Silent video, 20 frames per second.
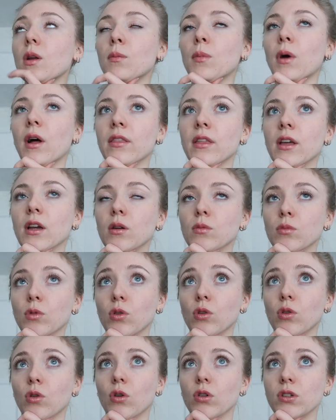But I think I'm
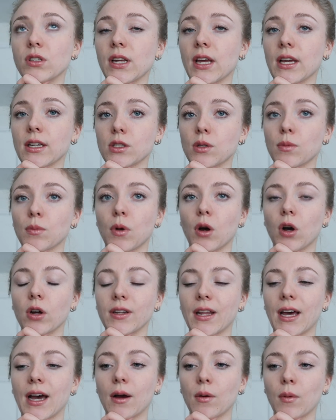going to go and take some more
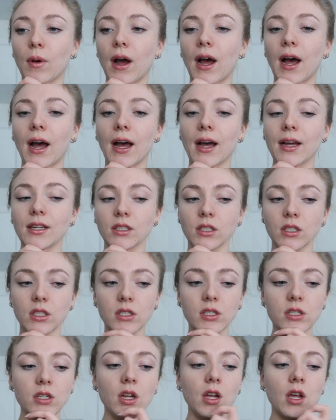now
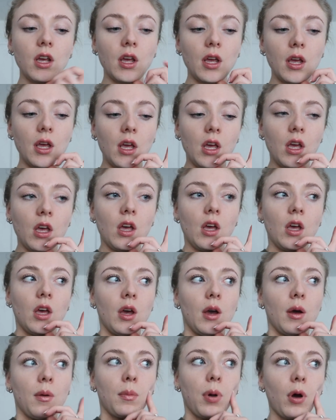and
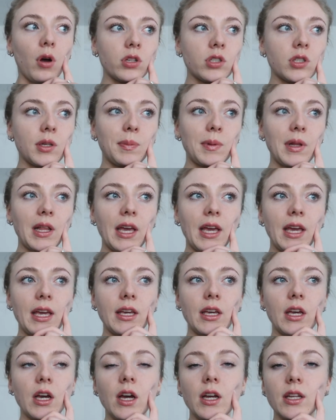
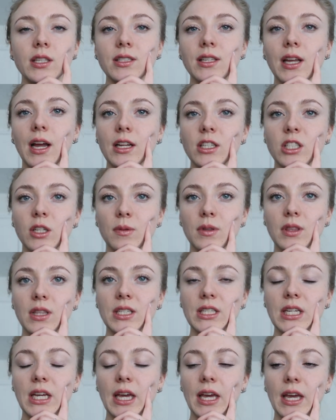possibly start doing
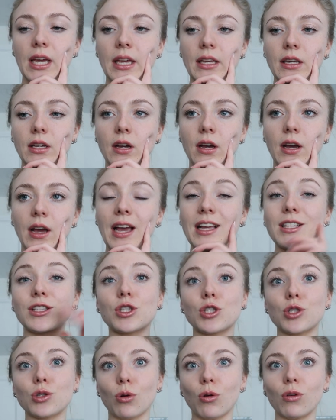the tea.
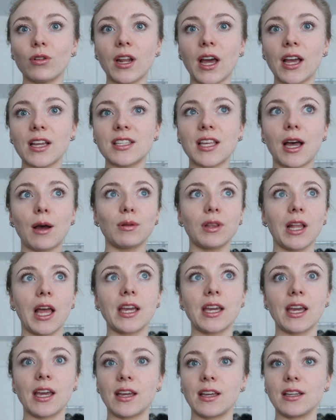It's so nice how
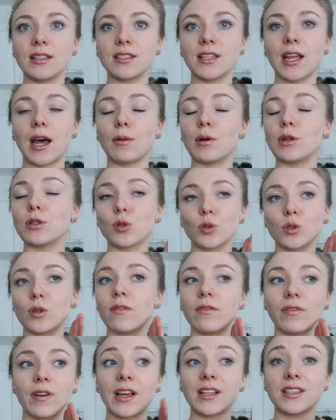light it is now. It
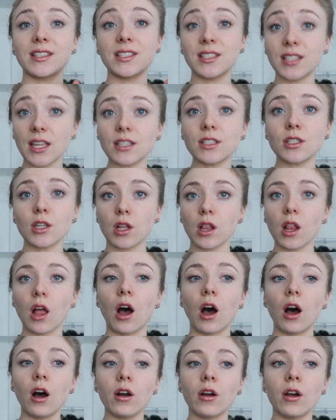doesn't fit. It's 6
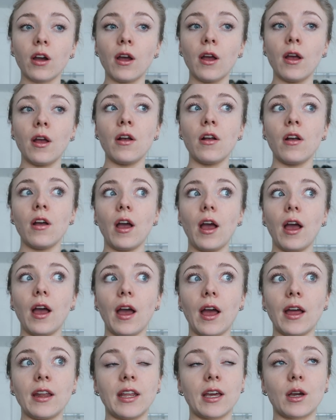o'clock
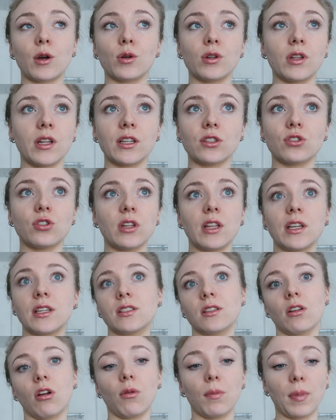and it could literally
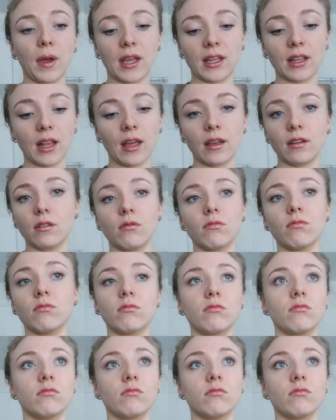still be like